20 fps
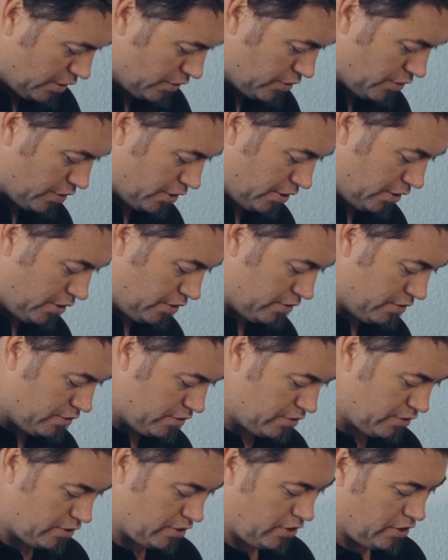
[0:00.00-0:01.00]
So
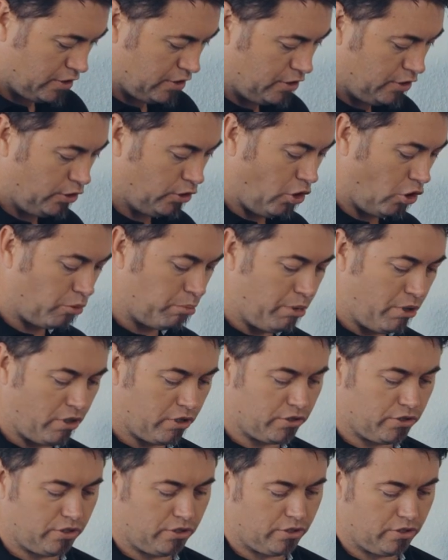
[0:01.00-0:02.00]

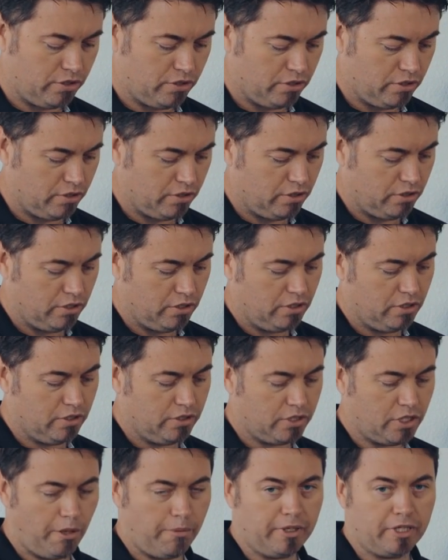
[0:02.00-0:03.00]
lockbox,
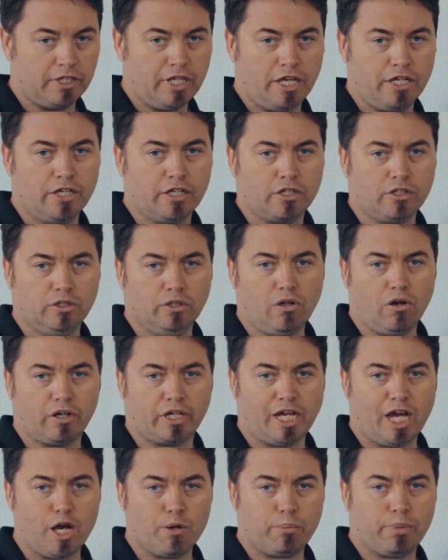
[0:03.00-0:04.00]
something that you can
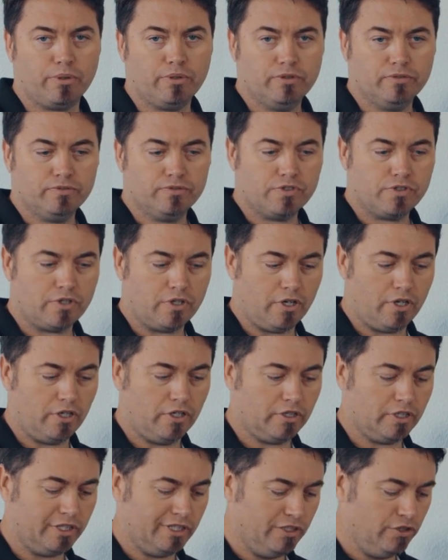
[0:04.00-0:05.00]
lock up
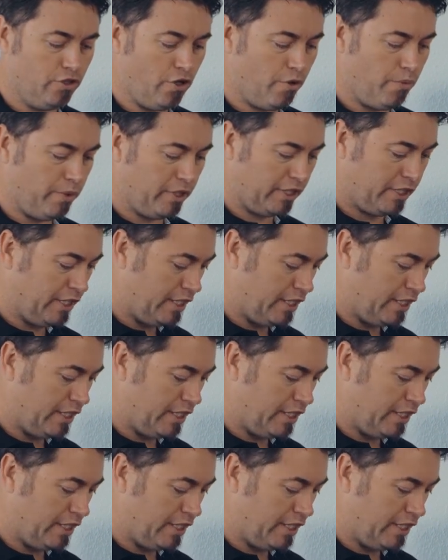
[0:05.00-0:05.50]
so no one